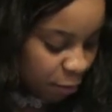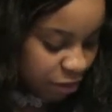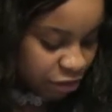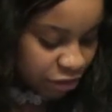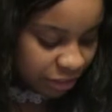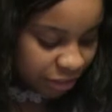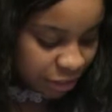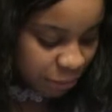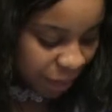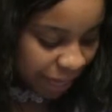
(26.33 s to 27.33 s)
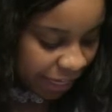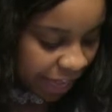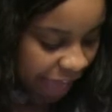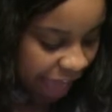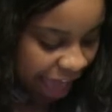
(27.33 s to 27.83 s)
Portugal and Spain
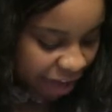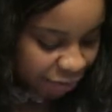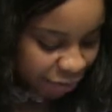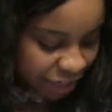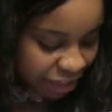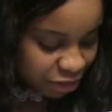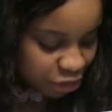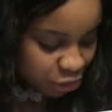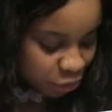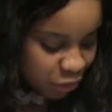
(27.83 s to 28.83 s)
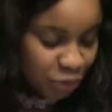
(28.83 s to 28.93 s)
have created two